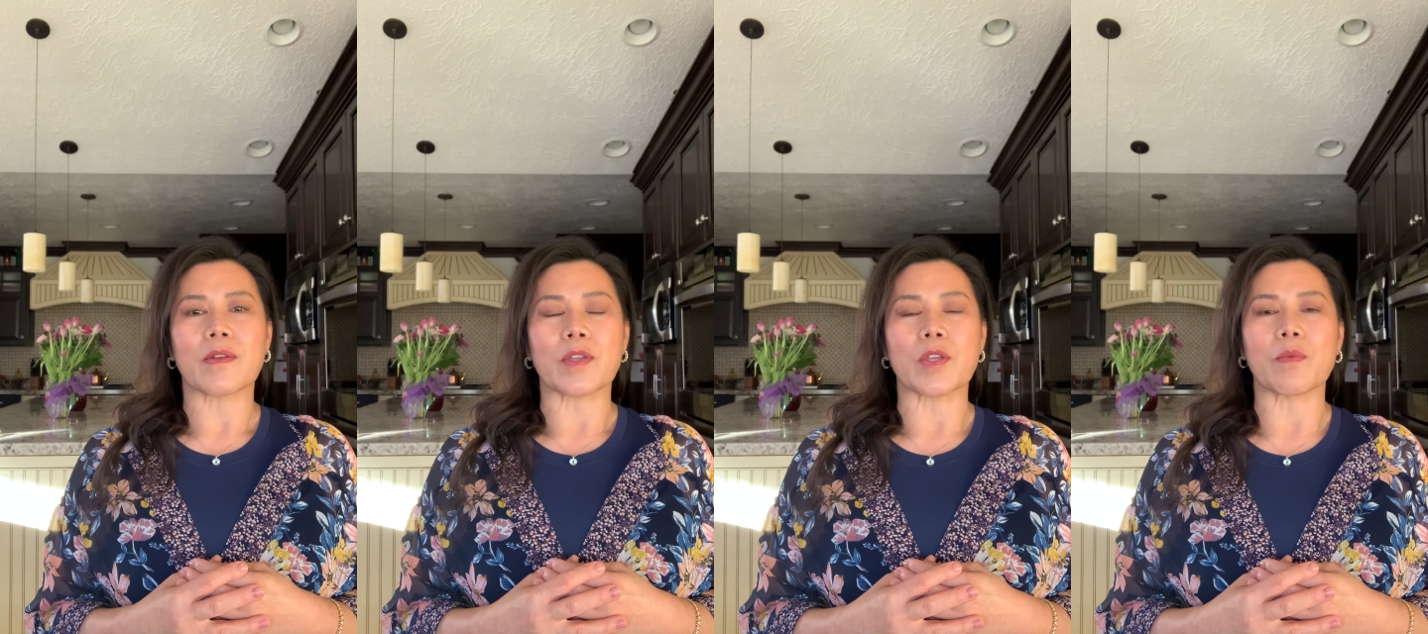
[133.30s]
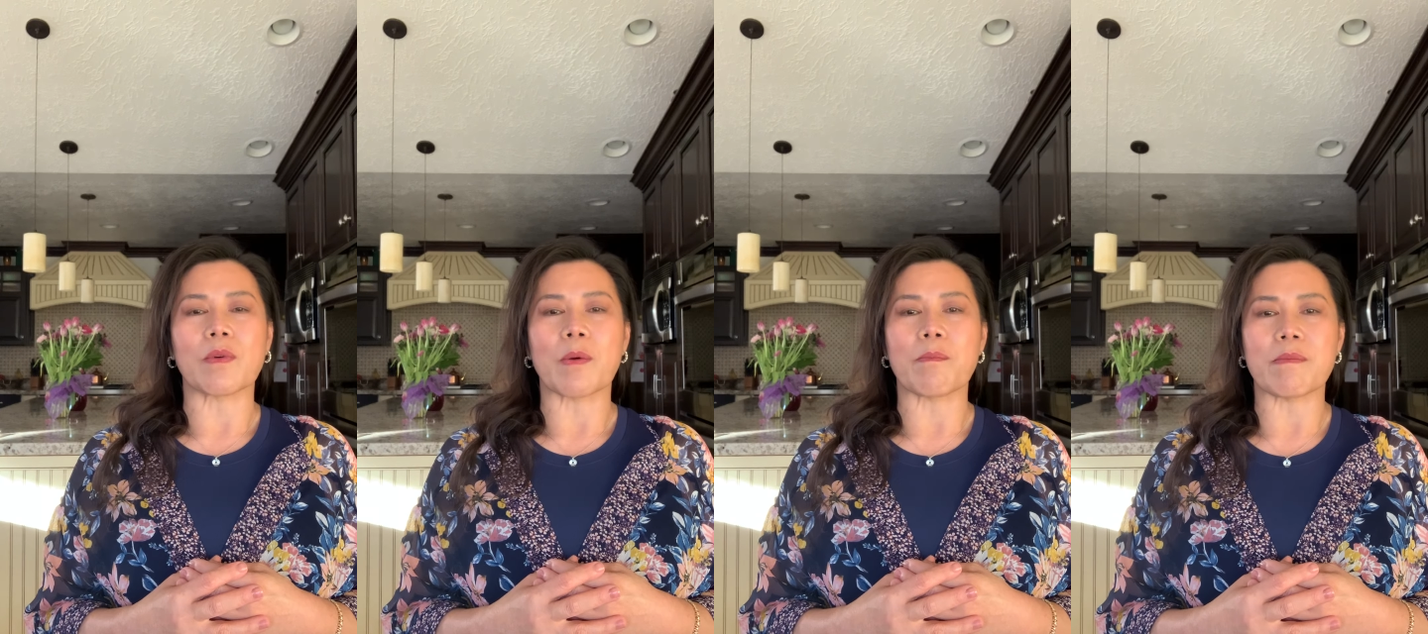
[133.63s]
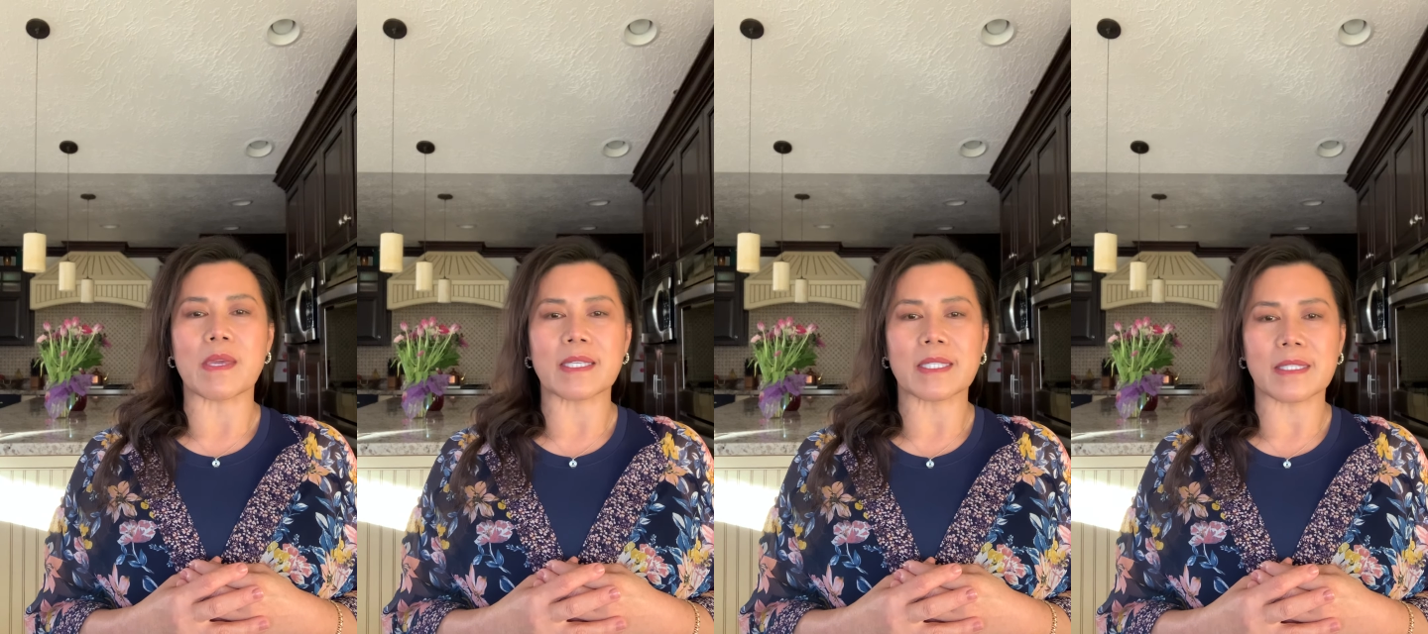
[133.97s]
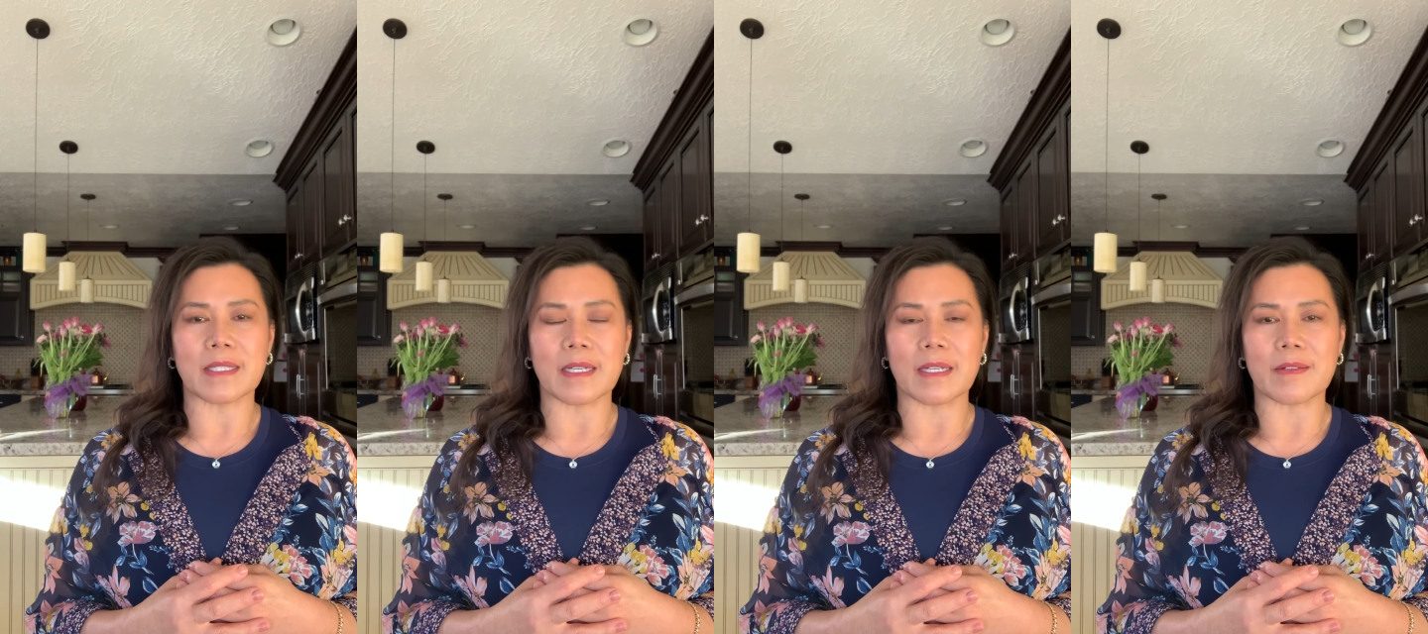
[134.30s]
you will
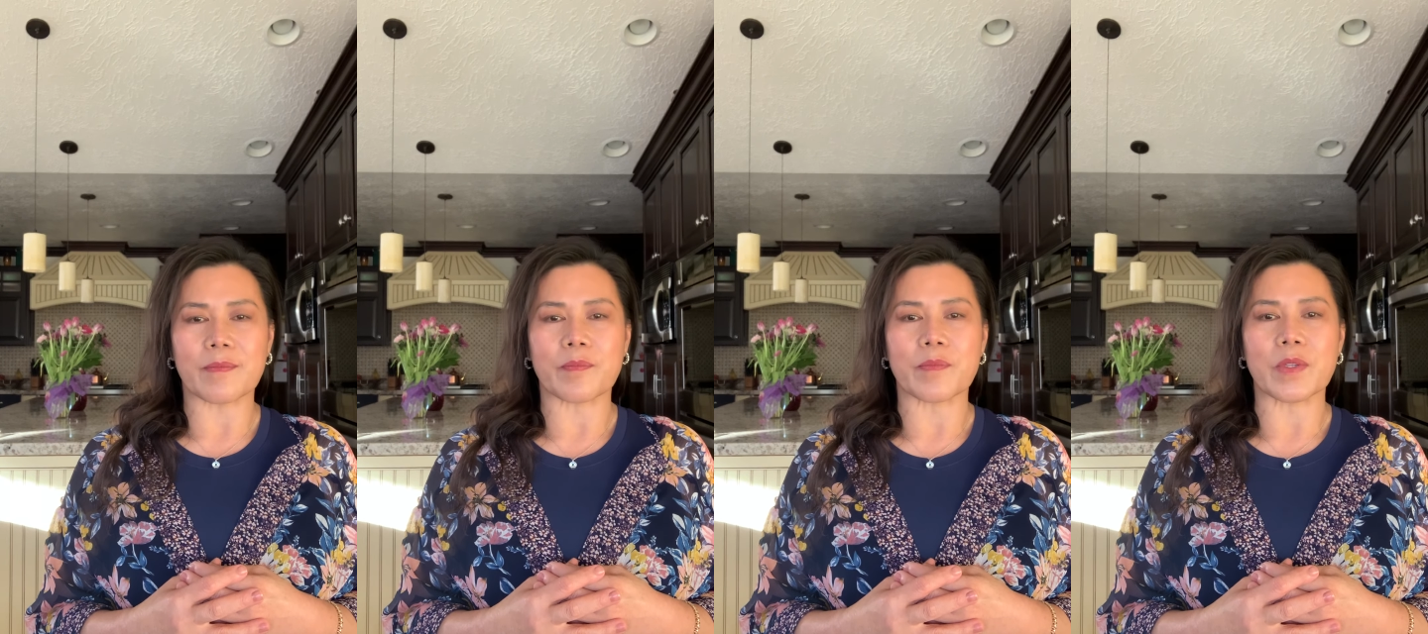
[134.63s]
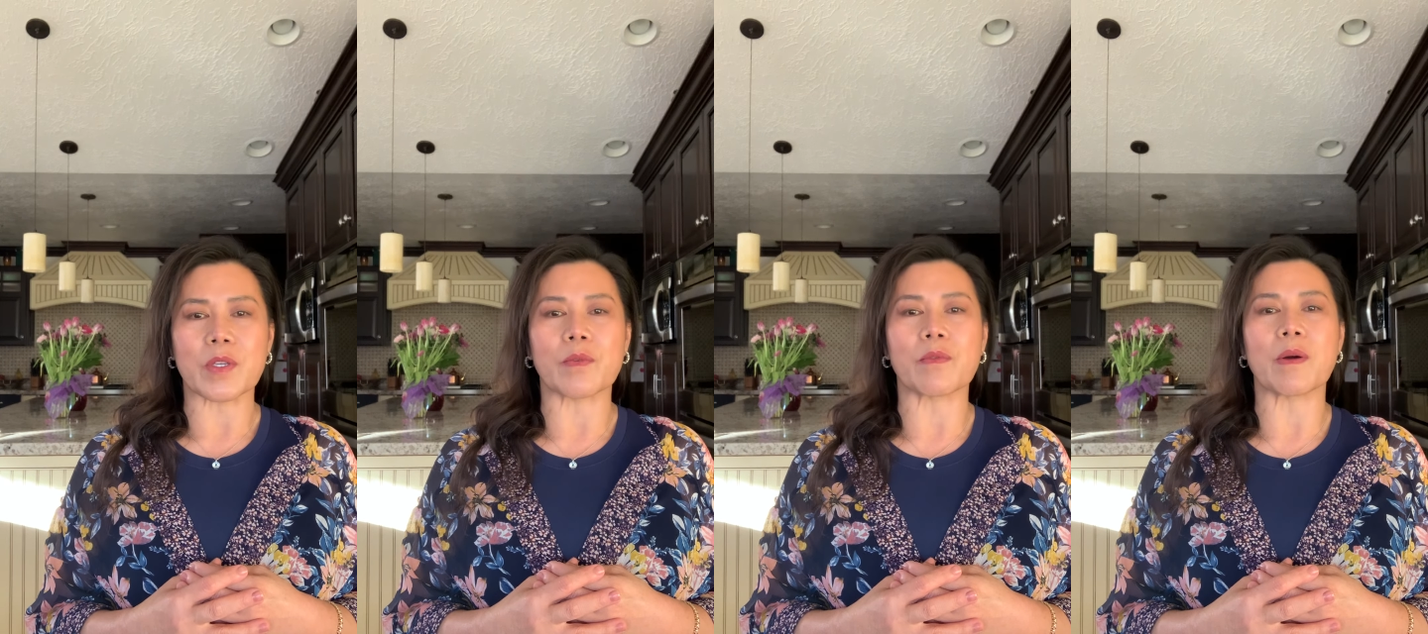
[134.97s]
miss it. You